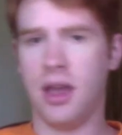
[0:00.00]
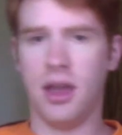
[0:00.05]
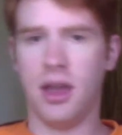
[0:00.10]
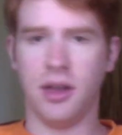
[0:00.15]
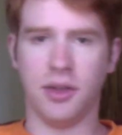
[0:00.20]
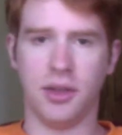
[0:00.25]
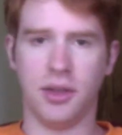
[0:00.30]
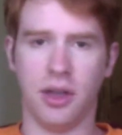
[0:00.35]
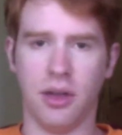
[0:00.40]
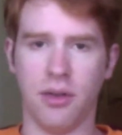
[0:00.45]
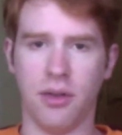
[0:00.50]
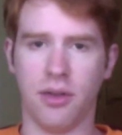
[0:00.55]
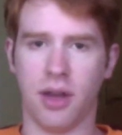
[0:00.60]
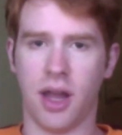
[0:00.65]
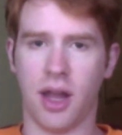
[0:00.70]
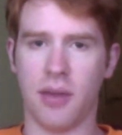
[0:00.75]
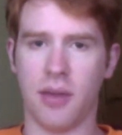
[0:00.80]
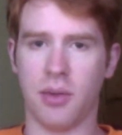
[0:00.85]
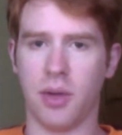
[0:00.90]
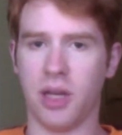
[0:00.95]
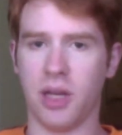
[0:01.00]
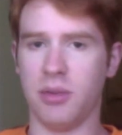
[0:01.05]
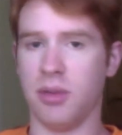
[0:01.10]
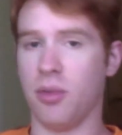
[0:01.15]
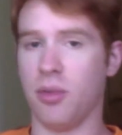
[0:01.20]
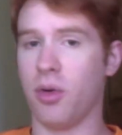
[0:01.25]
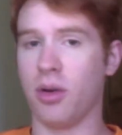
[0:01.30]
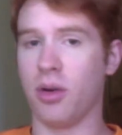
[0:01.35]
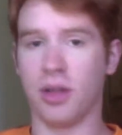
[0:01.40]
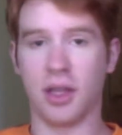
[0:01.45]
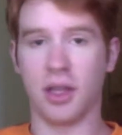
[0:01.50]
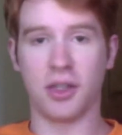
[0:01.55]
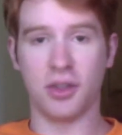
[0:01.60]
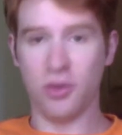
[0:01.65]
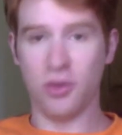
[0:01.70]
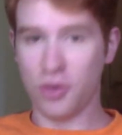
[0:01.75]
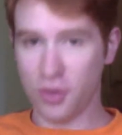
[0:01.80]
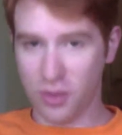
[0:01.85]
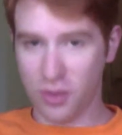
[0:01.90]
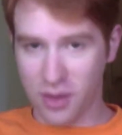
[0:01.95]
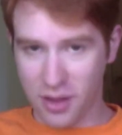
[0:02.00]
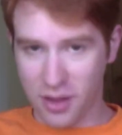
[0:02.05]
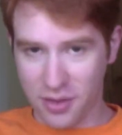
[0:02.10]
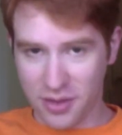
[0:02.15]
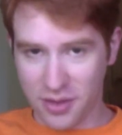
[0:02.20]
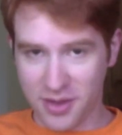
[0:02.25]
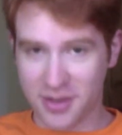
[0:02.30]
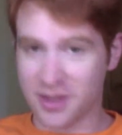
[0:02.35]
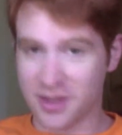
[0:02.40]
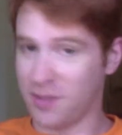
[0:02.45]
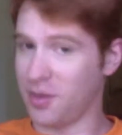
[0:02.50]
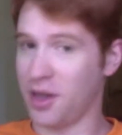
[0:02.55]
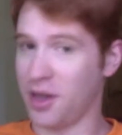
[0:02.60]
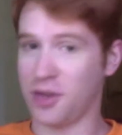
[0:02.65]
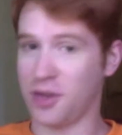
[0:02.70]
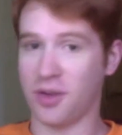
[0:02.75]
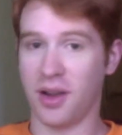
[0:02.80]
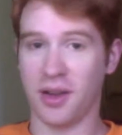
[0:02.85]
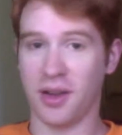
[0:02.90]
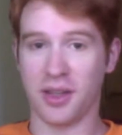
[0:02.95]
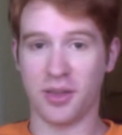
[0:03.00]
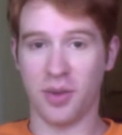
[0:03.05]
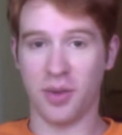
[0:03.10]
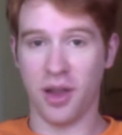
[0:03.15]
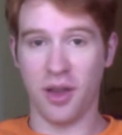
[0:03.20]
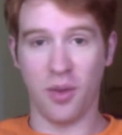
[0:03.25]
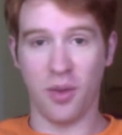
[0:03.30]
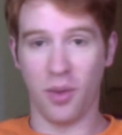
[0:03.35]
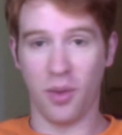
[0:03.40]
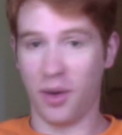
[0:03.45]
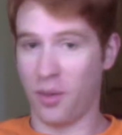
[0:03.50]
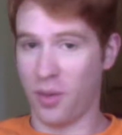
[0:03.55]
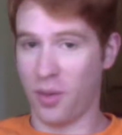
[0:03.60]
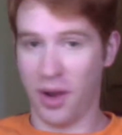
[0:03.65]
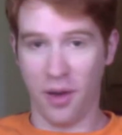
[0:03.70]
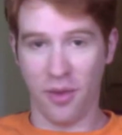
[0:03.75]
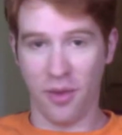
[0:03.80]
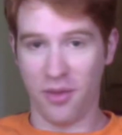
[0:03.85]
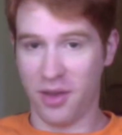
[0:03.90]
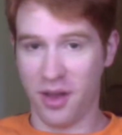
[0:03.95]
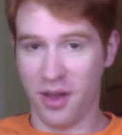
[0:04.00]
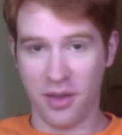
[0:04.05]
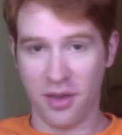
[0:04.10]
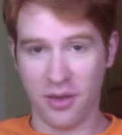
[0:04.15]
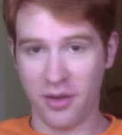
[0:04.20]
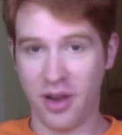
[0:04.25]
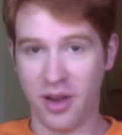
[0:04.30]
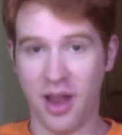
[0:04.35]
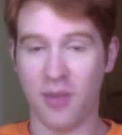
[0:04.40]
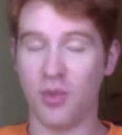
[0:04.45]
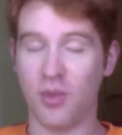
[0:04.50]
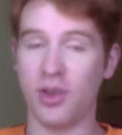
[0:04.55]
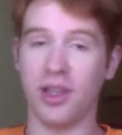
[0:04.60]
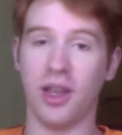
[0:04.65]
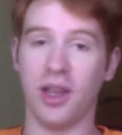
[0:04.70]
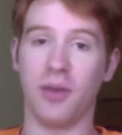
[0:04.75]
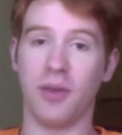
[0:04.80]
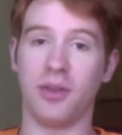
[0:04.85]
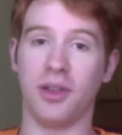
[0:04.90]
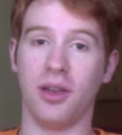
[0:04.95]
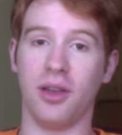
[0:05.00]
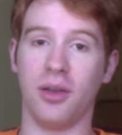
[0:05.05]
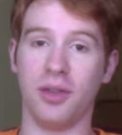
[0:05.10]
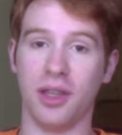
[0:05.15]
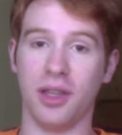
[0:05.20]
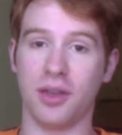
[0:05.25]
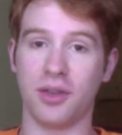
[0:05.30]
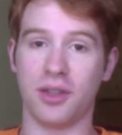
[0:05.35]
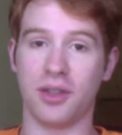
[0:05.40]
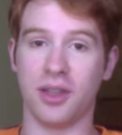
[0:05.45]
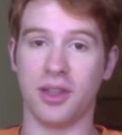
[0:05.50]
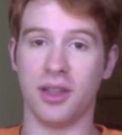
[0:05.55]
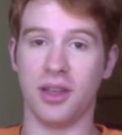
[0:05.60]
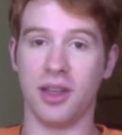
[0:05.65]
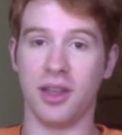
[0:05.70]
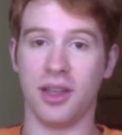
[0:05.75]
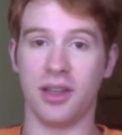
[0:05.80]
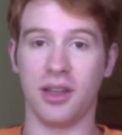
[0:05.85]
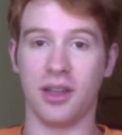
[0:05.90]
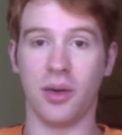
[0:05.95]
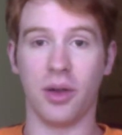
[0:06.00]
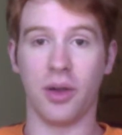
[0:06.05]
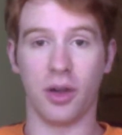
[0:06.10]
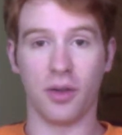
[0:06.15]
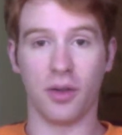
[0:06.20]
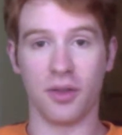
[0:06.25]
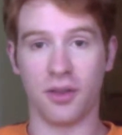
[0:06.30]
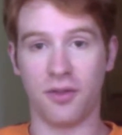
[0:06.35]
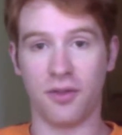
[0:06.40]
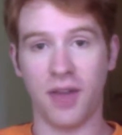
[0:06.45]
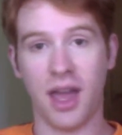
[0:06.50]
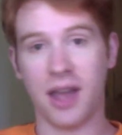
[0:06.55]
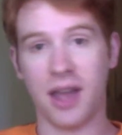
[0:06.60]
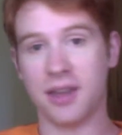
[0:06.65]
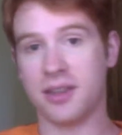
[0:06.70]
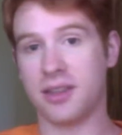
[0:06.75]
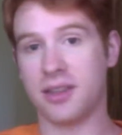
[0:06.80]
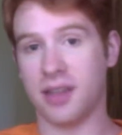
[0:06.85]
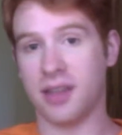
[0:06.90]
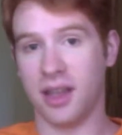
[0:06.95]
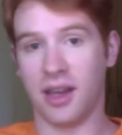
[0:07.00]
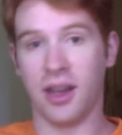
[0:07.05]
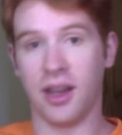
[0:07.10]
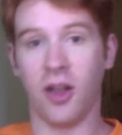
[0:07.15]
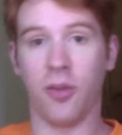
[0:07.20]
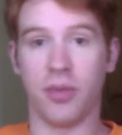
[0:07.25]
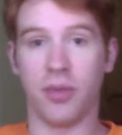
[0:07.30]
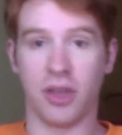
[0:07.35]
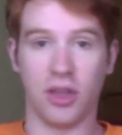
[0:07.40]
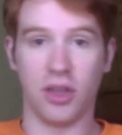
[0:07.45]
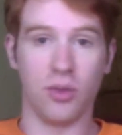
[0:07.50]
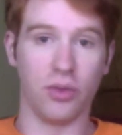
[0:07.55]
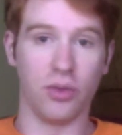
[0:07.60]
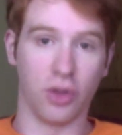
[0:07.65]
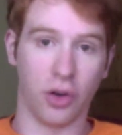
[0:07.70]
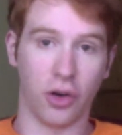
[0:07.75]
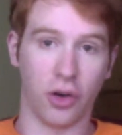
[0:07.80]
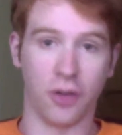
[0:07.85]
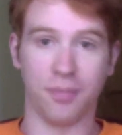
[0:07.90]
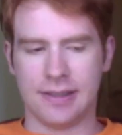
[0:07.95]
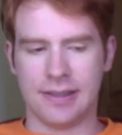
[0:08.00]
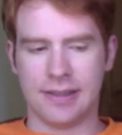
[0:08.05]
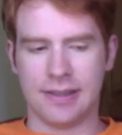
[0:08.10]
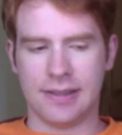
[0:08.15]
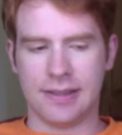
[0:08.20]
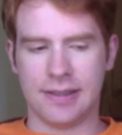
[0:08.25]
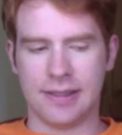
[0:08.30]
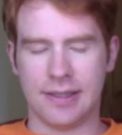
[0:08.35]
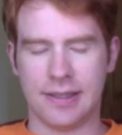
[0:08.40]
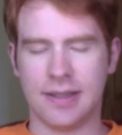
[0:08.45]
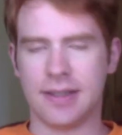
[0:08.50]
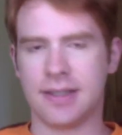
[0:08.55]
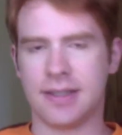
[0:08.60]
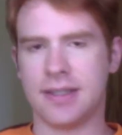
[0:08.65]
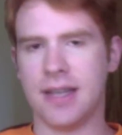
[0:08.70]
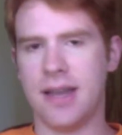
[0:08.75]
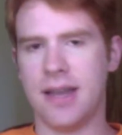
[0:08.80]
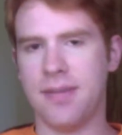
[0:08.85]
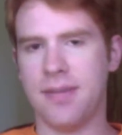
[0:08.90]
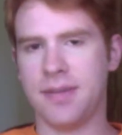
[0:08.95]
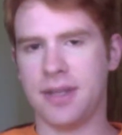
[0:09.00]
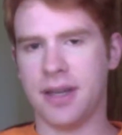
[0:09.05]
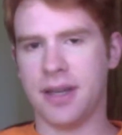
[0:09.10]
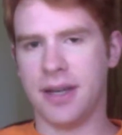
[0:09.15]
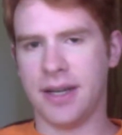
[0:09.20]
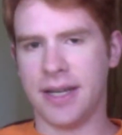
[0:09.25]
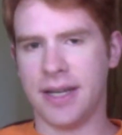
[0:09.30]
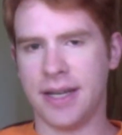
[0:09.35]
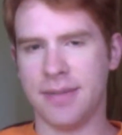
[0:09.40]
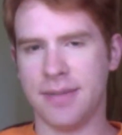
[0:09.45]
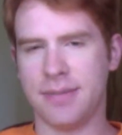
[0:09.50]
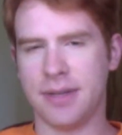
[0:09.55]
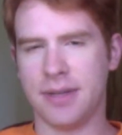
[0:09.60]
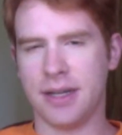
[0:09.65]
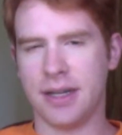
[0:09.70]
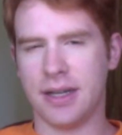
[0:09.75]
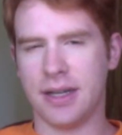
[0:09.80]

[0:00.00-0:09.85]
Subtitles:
to tell you that I'm going to be more or less neutral on this. I'm not trying to sway you one way or the other. I'm really only interested in going over the facts and helping you learn. And at the same time,